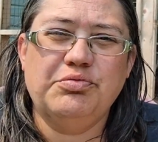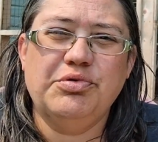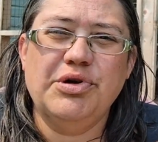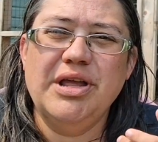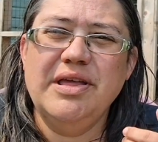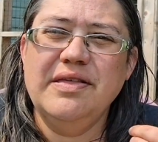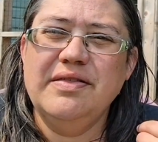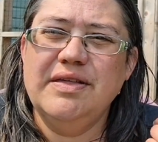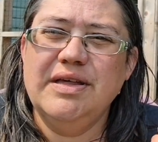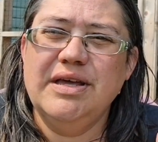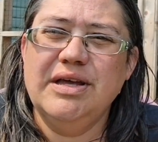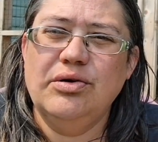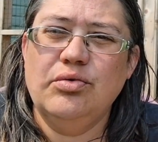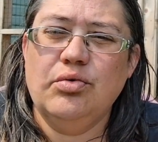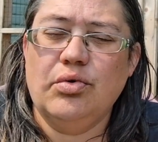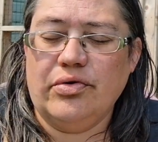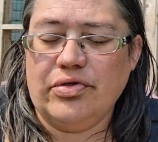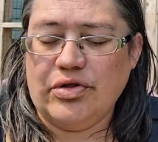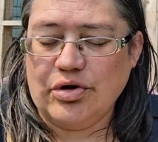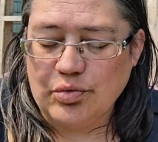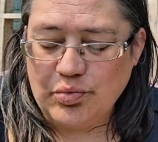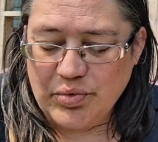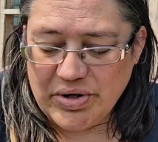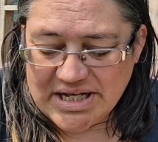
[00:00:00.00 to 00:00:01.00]
breathing, or
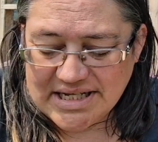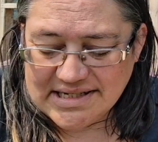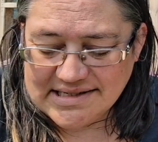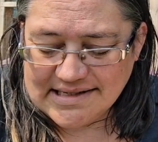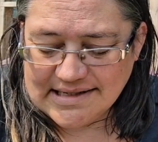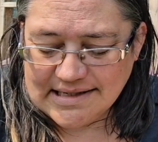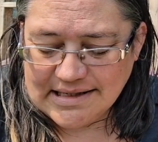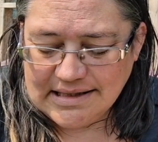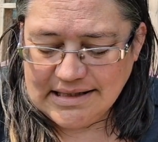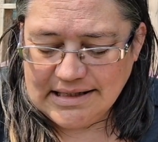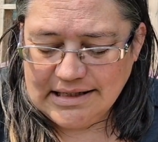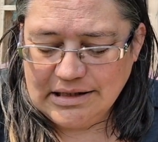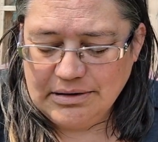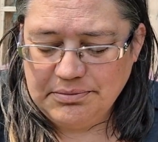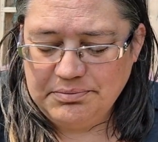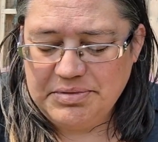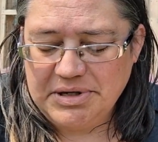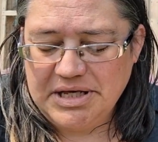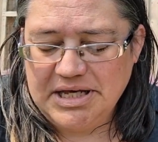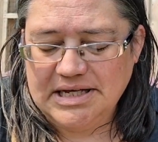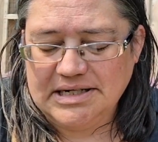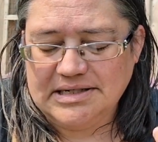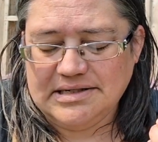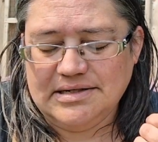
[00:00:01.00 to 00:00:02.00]
they're wheezing a little
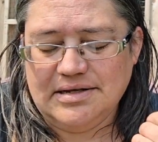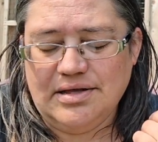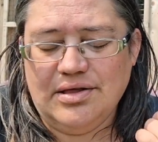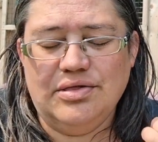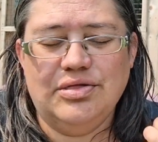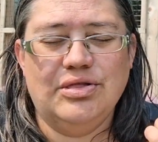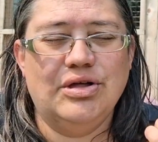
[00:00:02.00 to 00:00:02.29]
bit,